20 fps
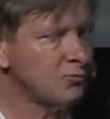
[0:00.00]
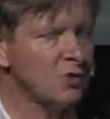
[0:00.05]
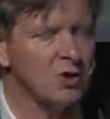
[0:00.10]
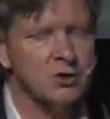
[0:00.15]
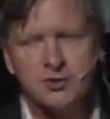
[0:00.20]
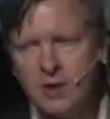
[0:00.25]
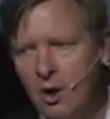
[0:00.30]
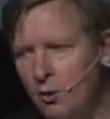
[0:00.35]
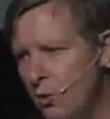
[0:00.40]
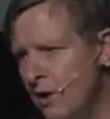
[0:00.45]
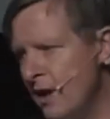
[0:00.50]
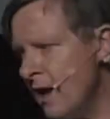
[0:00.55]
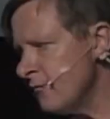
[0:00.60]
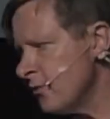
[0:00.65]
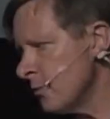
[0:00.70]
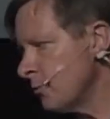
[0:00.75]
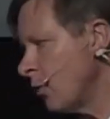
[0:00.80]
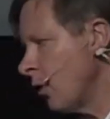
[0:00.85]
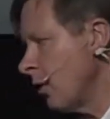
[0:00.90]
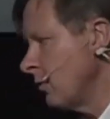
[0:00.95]
So we have a
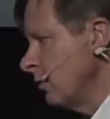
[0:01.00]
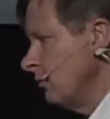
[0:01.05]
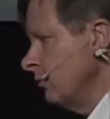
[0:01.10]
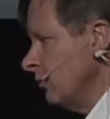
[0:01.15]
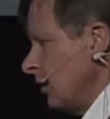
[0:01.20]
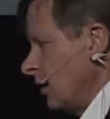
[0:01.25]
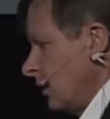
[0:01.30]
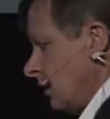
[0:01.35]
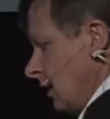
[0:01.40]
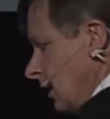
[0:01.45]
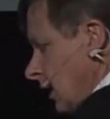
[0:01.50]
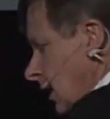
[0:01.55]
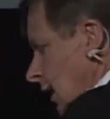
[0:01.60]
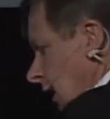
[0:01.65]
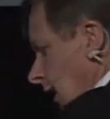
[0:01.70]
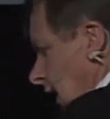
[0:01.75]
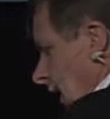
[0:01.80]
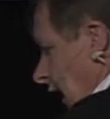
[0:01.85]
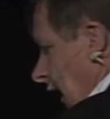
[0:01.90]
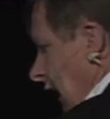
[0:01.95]
problem that
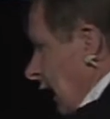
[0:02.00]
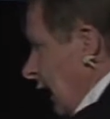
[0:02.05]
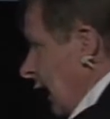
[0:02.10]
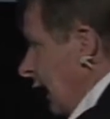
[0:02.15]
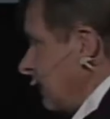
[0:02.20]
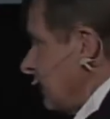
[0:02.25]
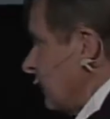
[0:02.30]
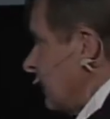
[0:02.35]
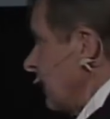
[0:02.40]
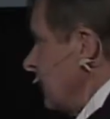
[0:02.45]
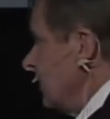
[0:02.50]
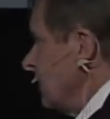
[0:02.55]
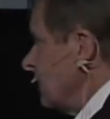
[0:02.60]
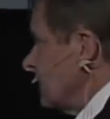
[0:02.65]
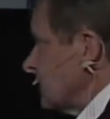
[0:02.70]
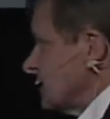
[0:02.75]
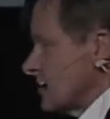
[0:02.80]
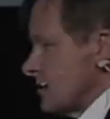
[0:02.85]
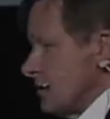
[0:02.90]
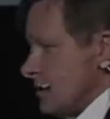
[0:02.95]
at the end of
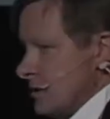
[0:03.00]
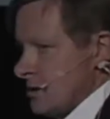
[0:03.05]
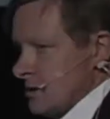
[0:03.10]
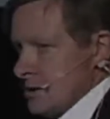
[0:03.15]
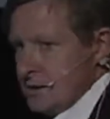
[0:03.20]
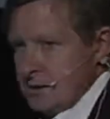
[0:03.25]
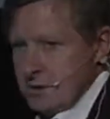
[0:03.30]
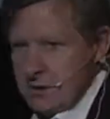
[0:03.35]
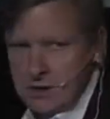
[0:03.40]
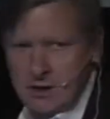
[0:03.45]
the season,